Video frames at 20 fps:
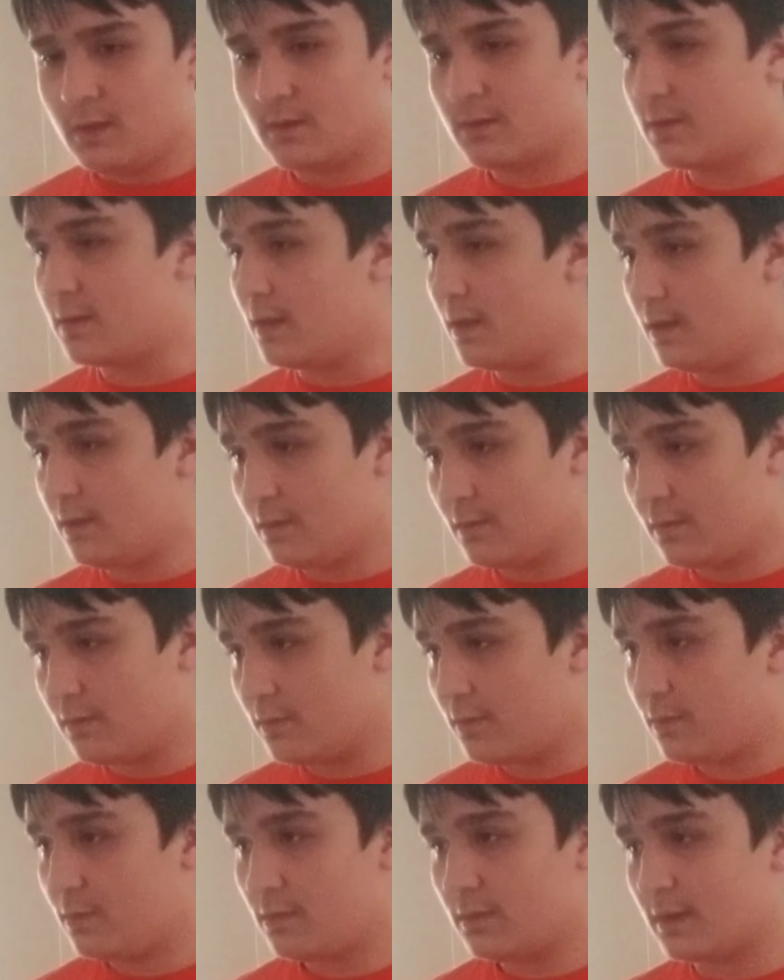
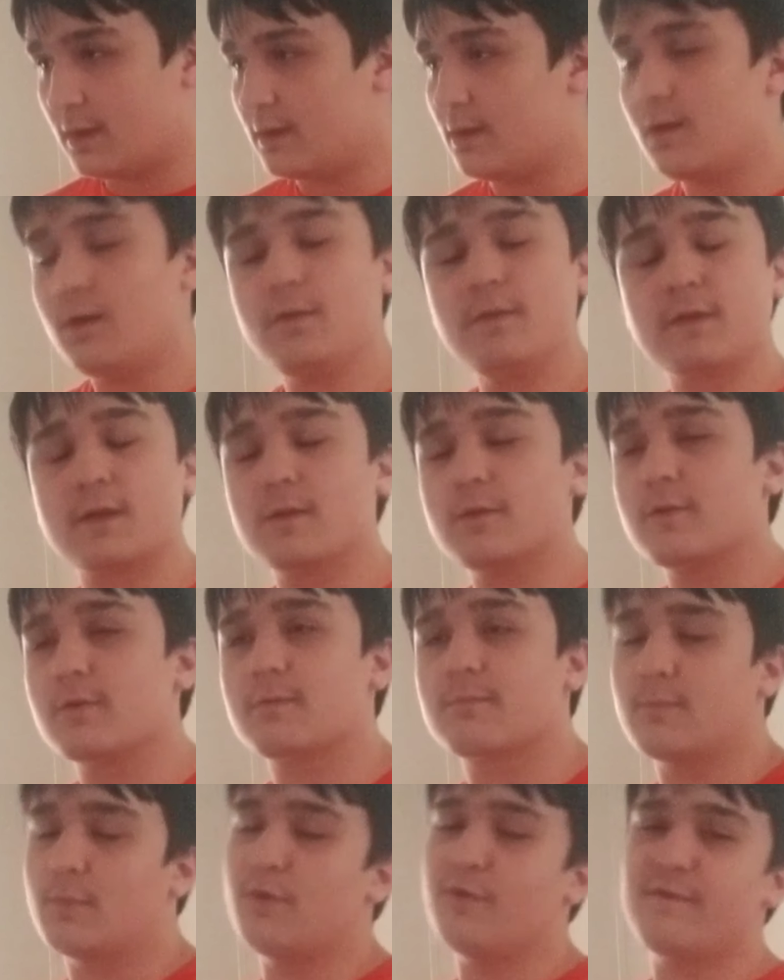Sizzle and all the other
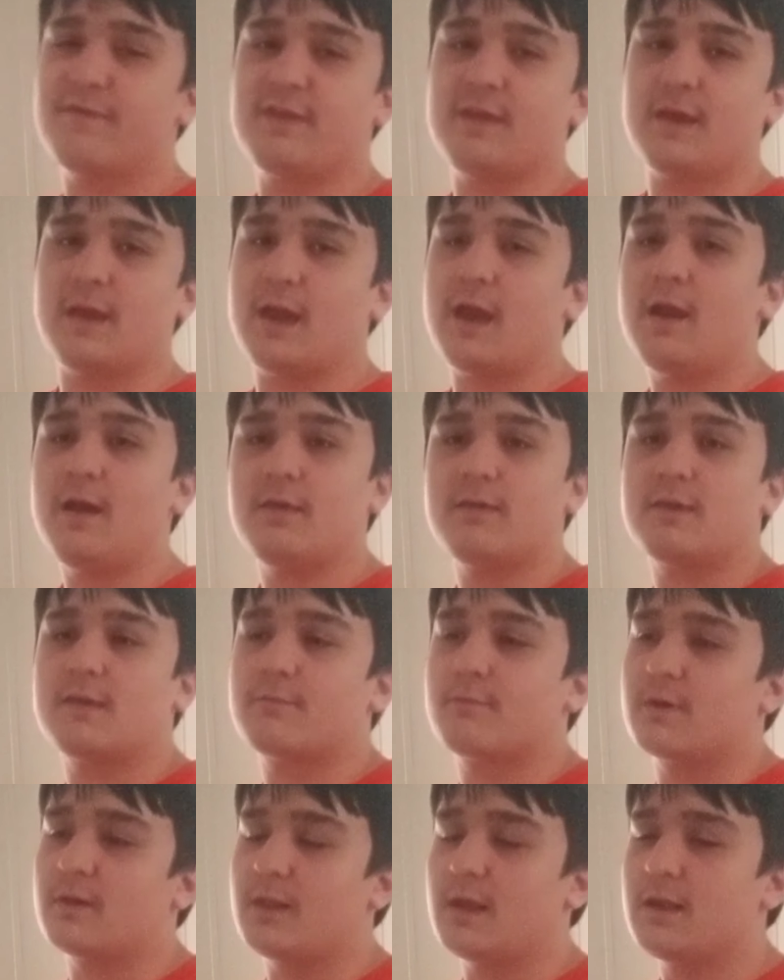moves he has
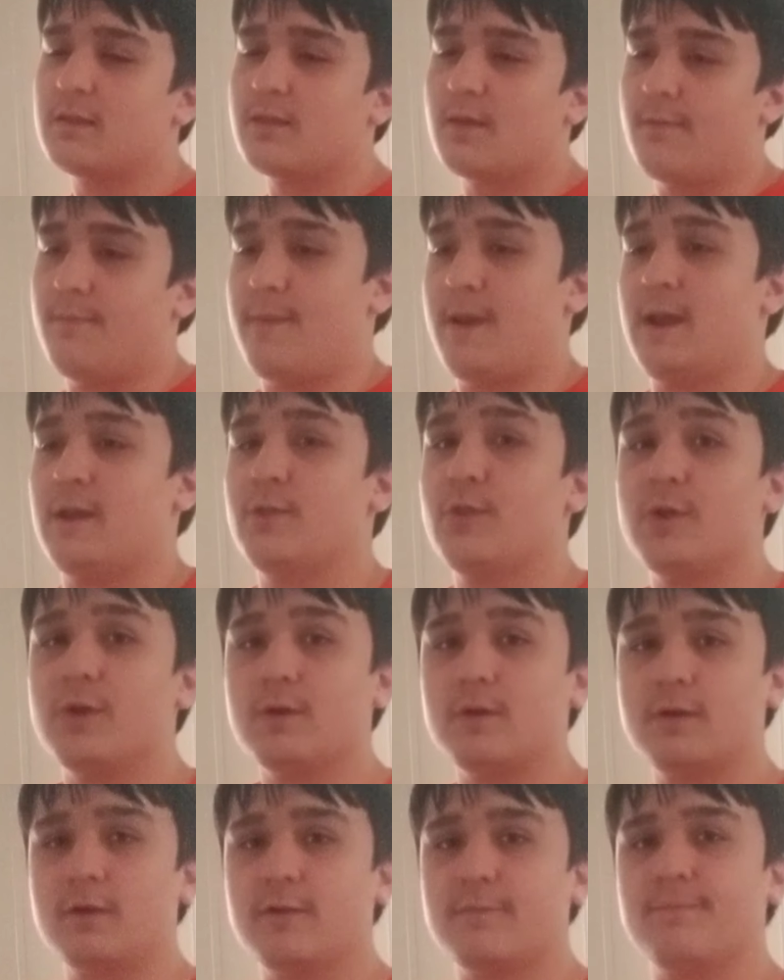that relate to
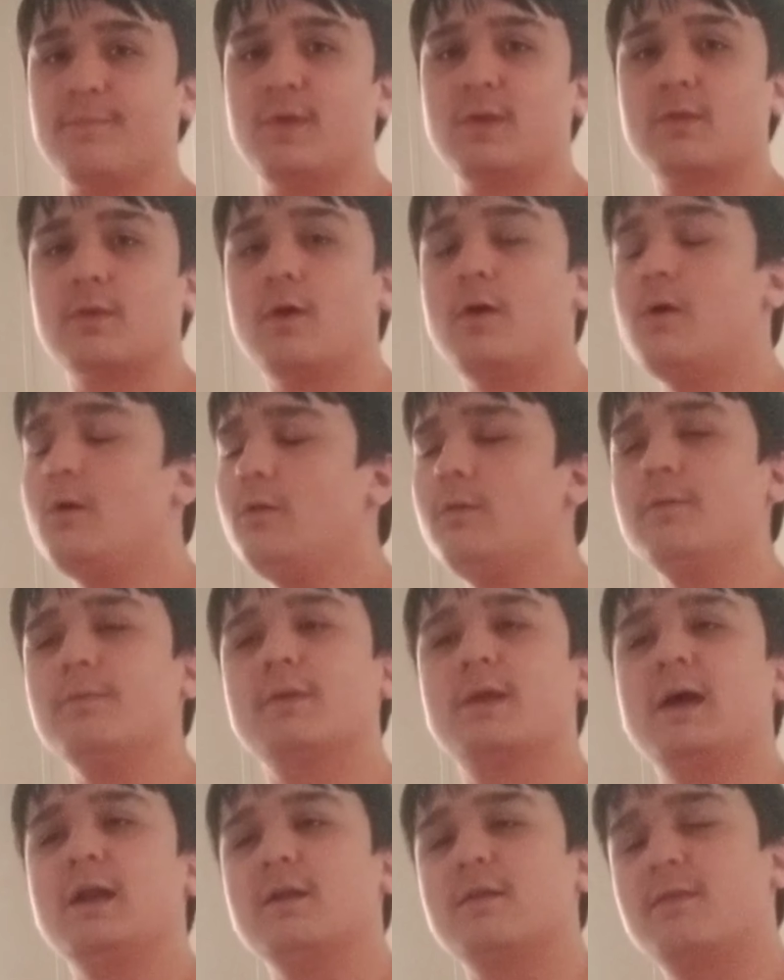magic. It's all
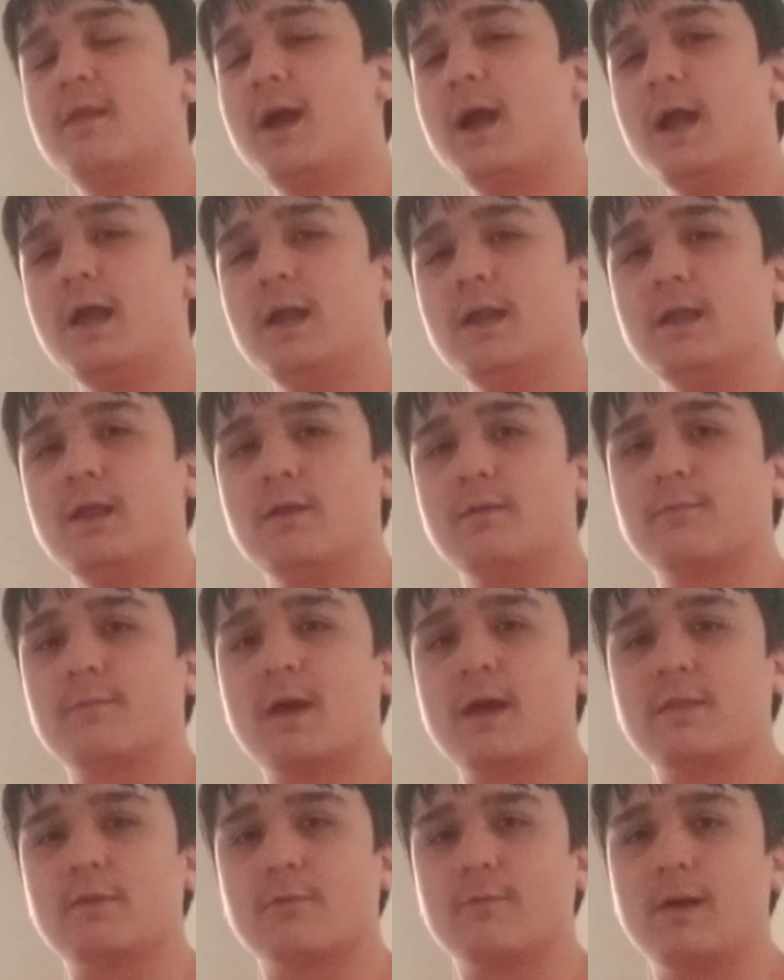kind of tied in
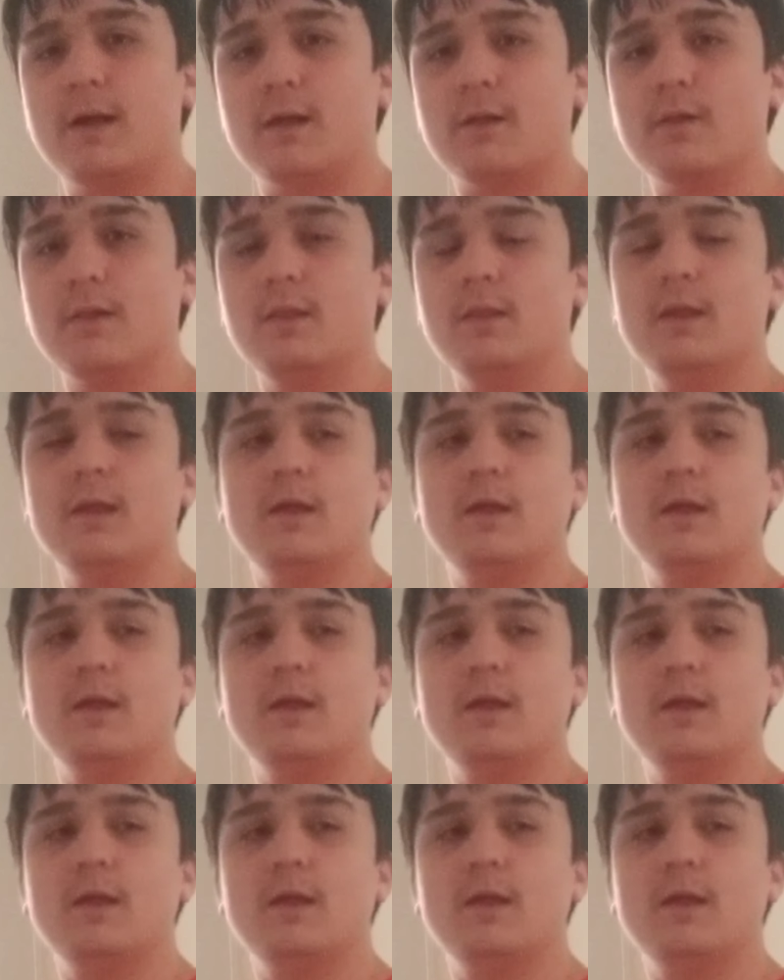rather well.